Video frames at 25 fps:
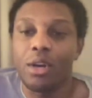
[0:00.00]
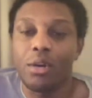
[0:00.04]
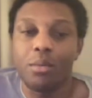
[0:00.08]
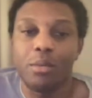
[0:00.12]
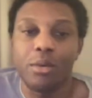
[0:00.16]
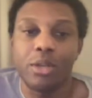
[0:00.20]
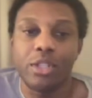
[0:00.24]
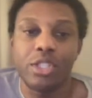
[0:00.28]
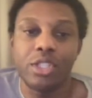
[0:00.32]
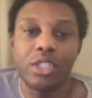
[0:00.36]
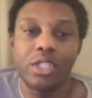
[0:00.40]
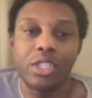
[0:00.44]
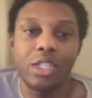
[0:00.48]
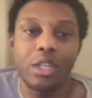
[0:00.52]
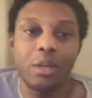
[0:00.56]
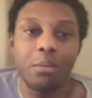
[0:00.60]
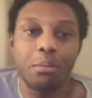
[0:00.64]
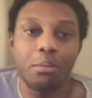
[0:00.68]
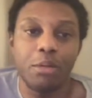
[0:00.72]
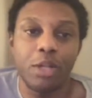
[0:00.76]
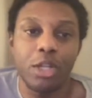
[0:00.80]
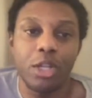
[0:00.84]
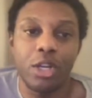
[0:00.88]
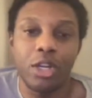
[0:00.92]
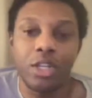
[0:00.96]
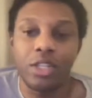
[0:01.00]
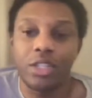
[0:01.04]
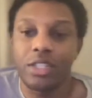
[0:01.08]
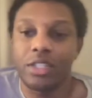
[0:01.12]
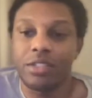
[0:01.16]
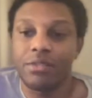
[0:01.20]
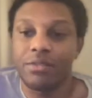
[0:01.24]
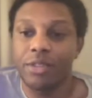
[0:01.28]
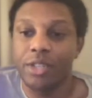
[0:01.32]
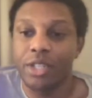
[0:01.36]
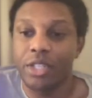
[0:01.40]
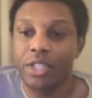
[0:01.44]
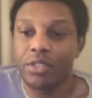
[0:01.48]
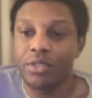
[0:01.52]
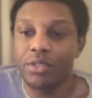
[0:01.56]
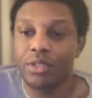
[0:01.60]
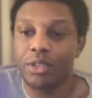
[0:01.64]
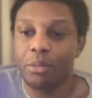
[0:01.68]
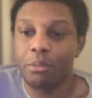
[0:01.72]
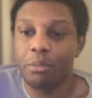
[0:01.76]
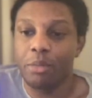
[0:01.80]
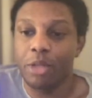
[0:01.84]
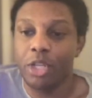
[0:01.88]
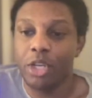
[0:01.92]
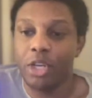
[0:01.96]
We're just going to blur this footage with
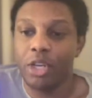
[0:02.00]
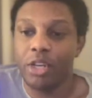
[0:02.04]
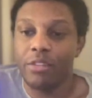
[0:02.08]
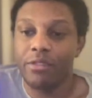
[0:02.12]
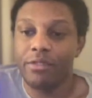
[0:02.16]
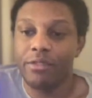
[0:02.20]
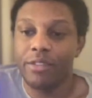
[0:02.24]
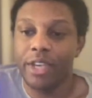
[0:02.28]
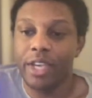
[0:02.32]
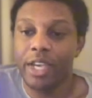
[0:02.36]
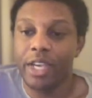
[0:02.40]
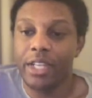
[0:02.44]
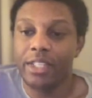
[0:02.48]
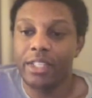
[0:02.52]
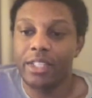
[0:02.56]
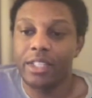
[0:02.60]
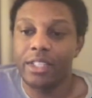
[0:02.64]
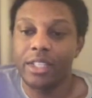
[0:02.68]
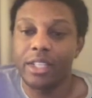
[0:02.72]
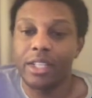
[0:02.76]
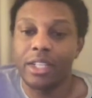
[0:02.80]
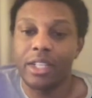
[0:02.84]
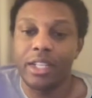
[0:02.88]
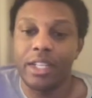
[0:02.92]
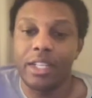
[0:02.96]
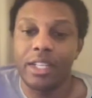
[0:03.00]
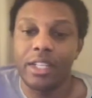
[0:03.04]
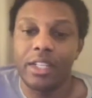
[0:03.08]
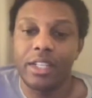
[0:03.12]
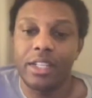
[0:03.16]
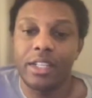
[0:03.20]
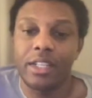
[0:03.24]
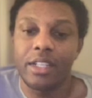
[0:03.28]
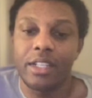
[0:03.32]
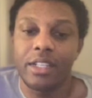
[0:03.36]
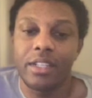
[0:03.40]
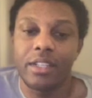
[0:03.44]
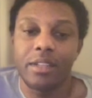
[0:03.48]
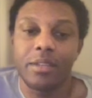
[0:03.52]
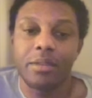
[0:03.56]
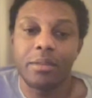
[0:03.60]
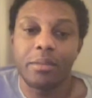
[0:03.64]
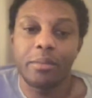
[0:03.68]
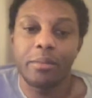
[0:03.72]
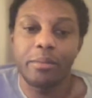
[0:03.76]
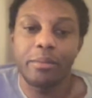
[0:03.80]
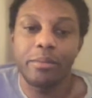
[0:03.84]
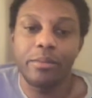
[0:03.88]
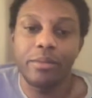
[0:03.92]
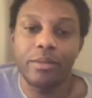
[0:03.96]
a blur effect.
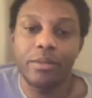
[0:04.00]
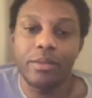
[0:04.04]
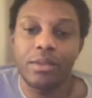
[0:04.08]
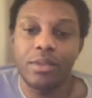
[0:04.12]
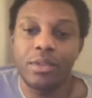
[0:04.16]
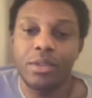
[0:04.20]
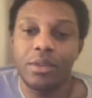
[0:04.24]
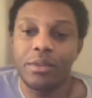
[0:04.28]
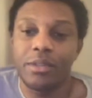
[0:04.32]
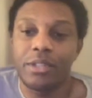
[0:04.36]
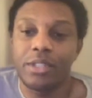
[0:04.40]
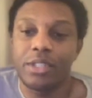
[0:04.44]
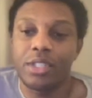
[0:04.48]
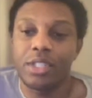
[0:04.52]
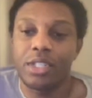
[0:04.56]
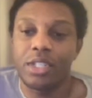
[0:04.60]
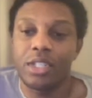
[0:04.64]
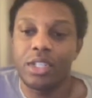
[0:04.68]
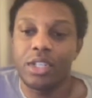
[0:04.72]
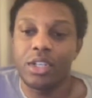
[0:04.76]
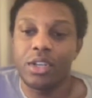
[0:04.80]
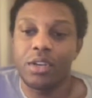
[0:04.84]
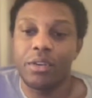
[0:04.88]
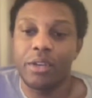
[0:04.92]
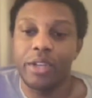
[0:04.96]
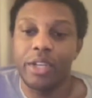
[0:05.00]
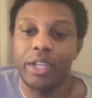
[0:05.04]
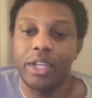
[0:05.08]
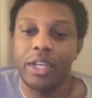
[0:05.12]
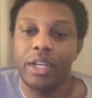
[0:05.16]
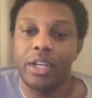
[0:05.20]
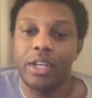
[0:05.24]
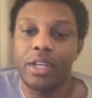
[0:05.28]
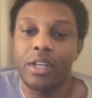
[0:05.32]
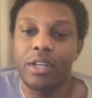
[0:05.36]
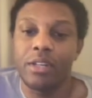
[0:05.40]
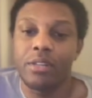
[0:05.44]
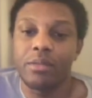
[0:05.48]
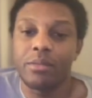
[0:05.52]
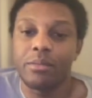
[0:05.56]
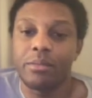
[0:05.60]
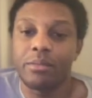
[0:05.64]
So we're just going to go here.